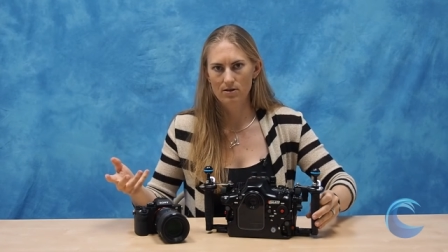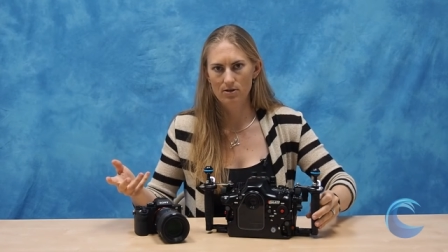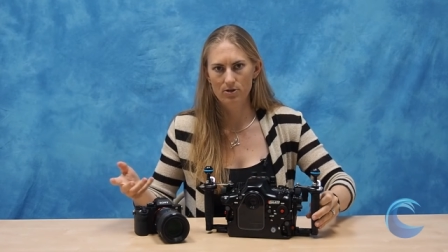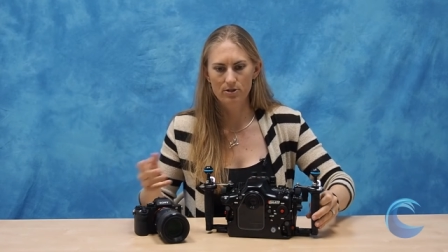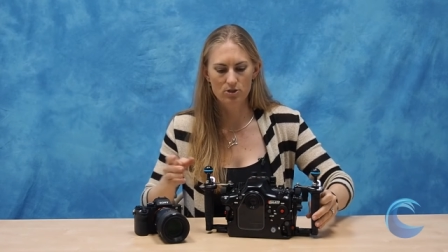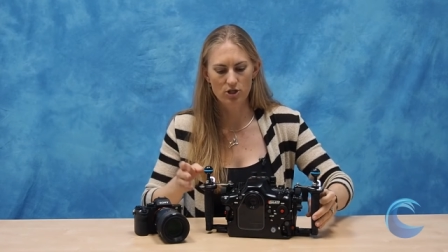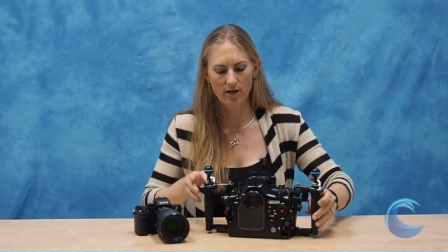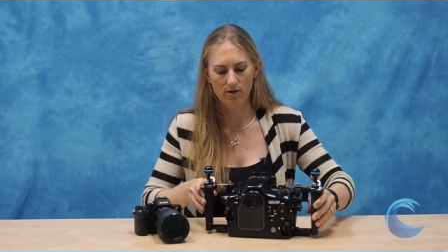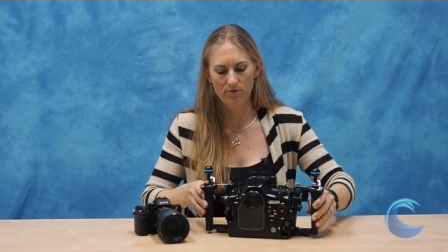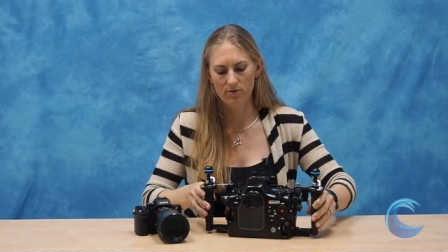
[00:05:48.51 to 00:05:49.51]
good
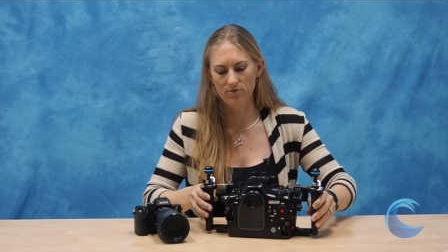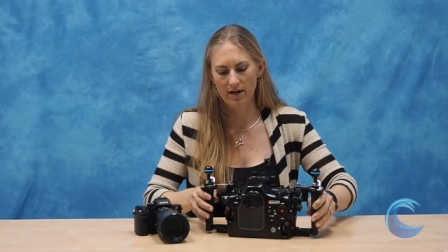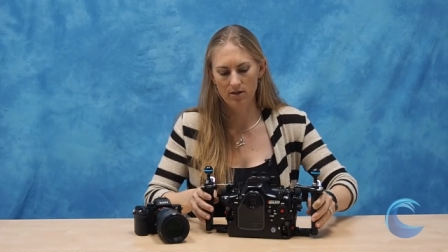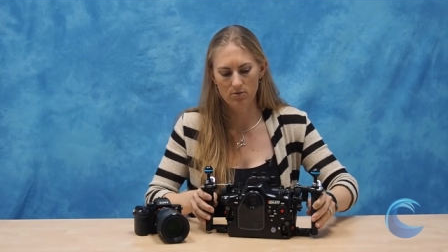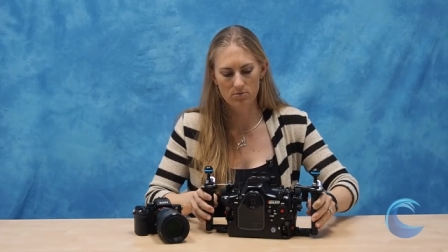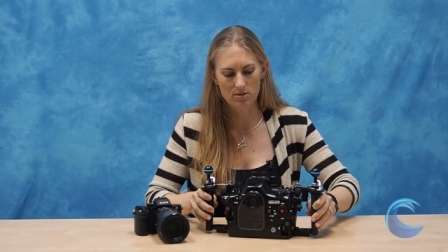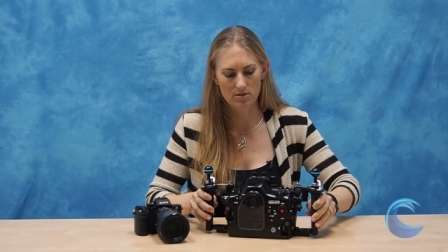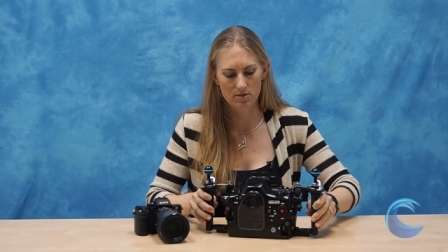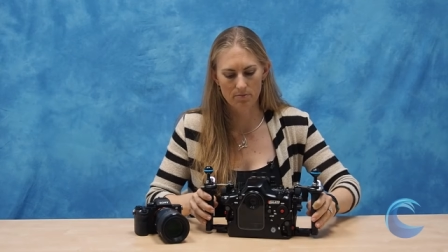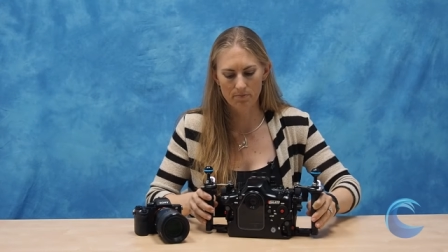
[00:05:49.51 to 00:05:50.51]
check for the vacuum
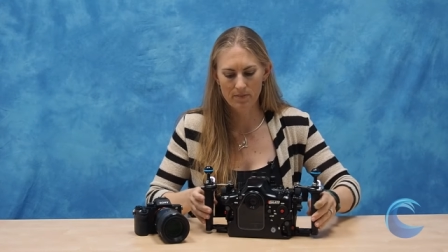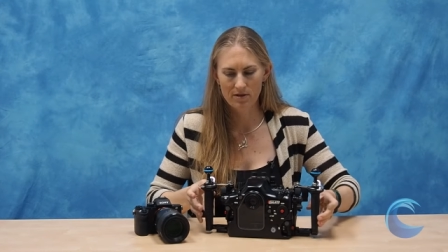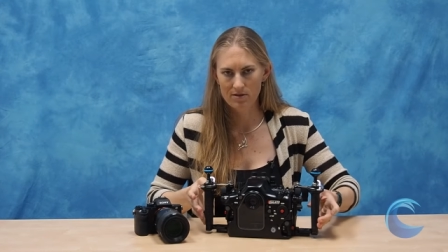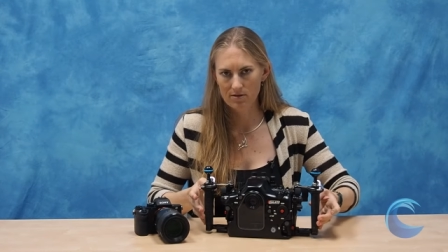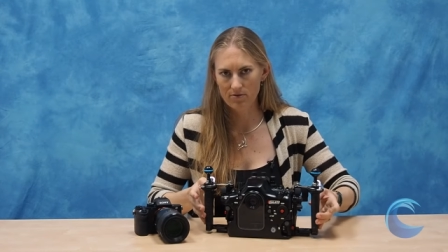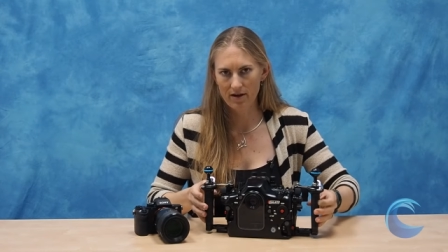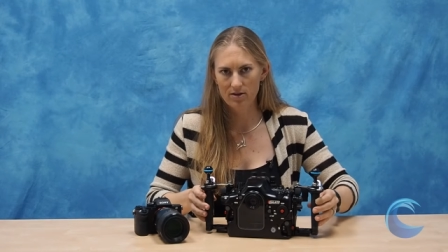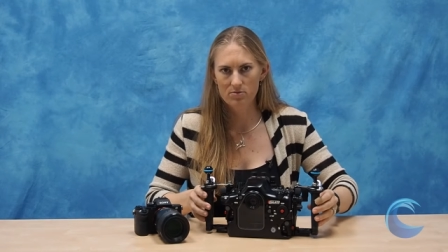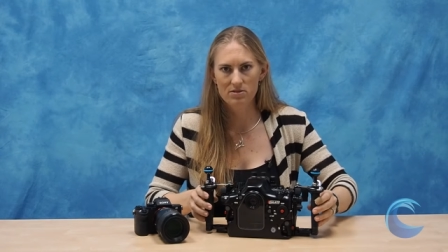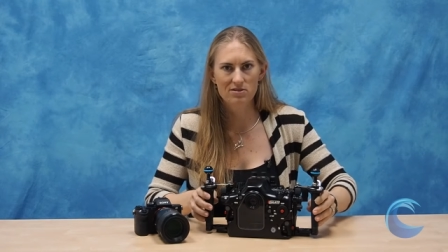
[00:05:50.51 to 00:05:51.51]
system. The
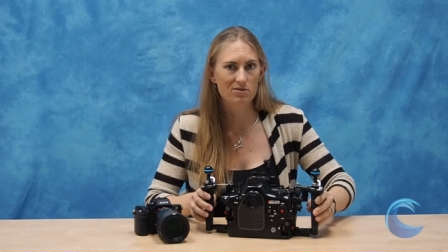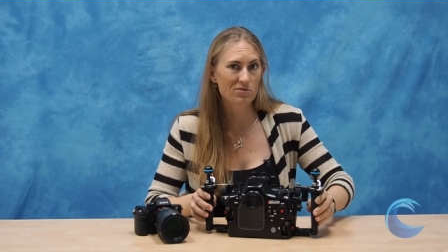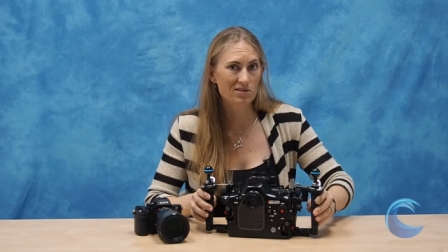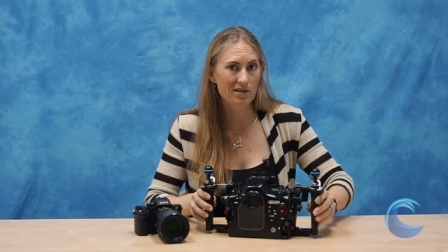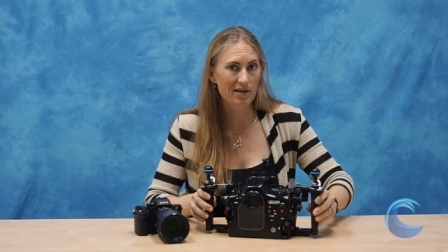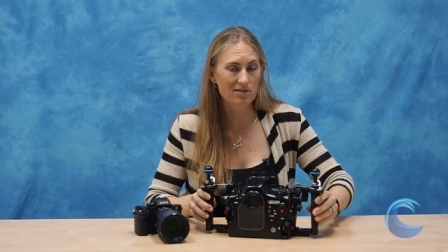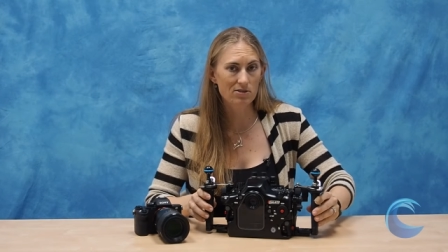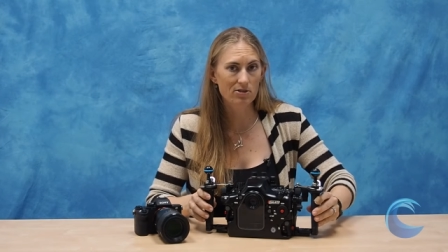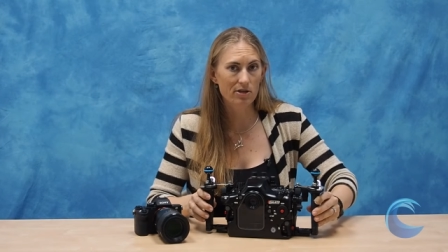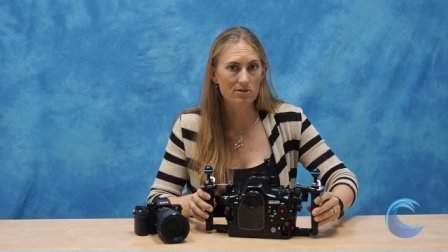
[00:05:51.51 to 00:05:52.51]
vacuum system is a nice
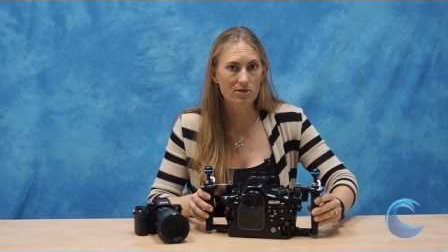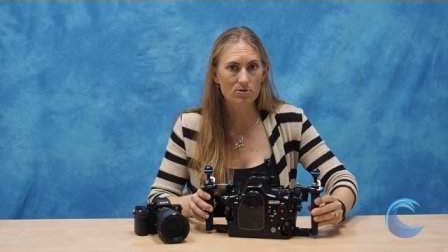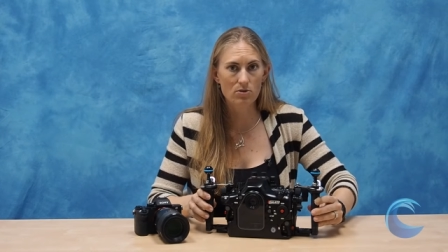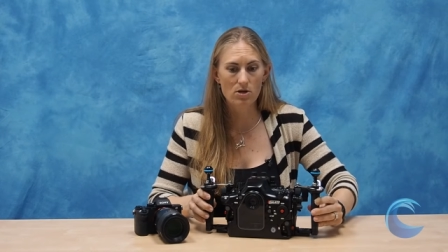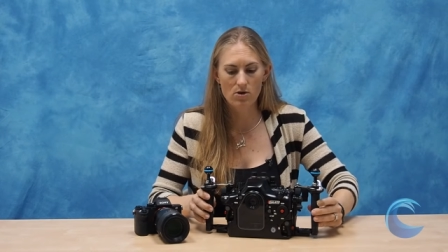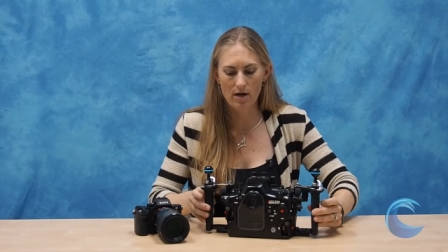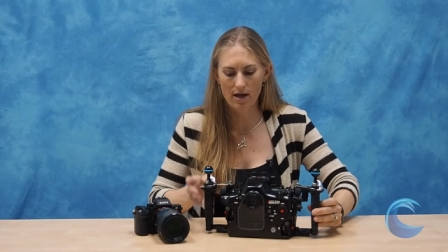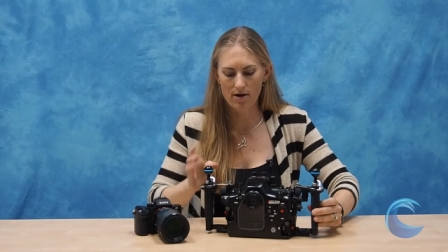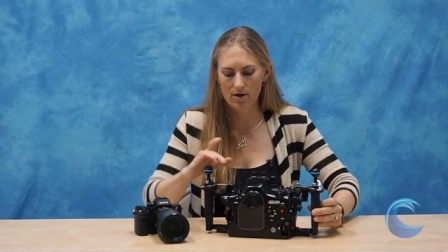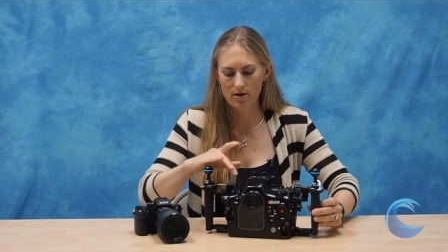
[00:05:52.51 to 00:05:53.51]
little accessory you can
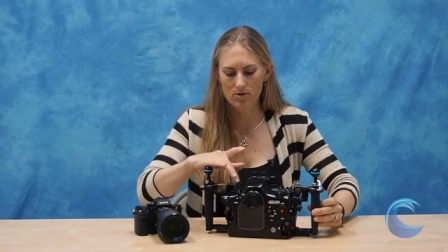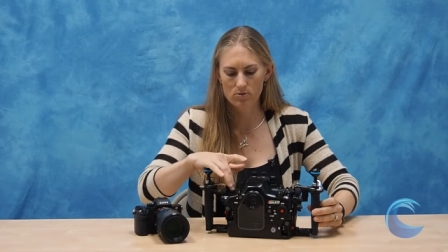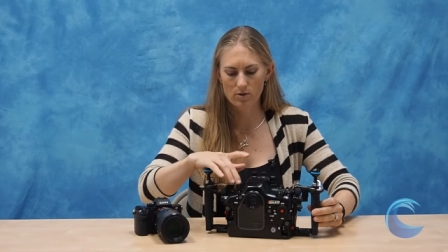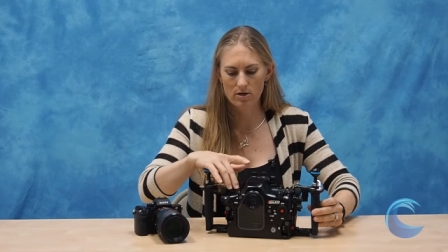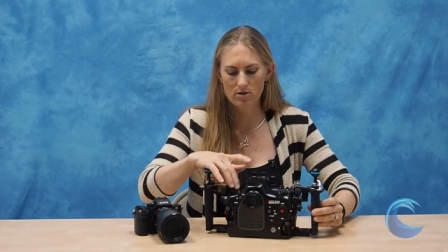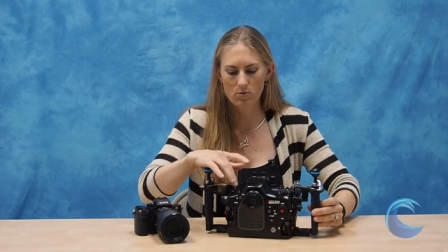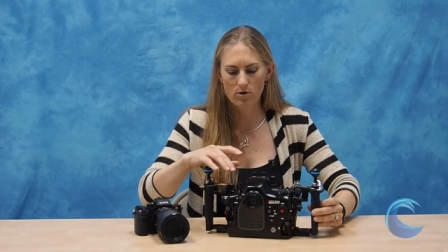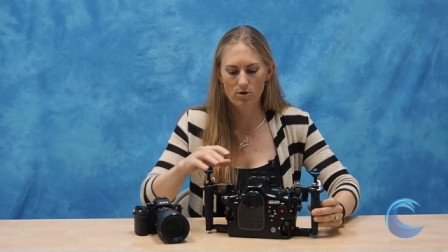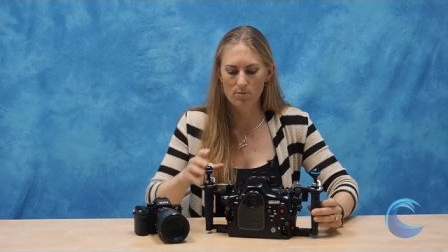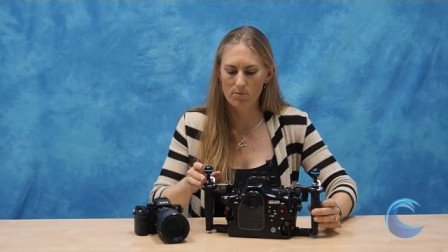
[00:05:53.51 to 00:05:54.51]
add on. It goes right into
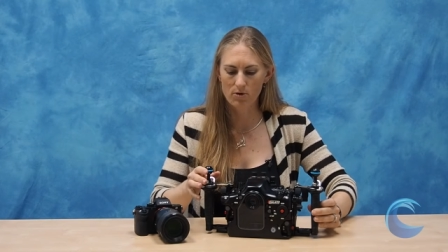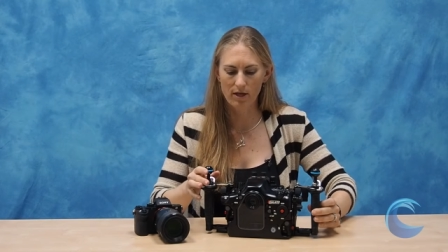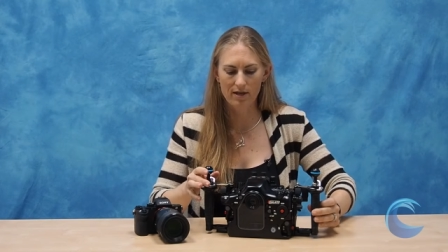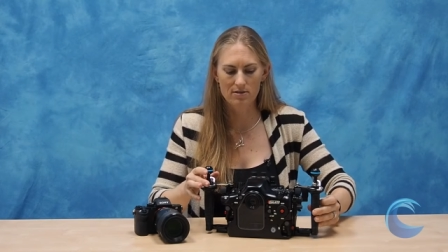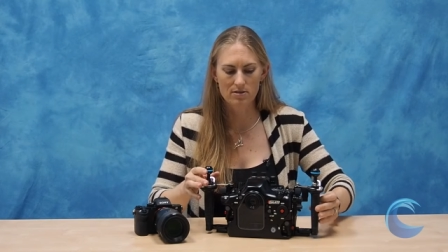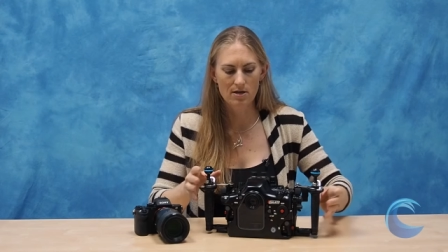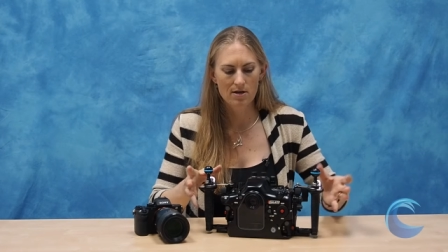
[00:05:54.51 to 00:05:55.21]
one of your bulkheads.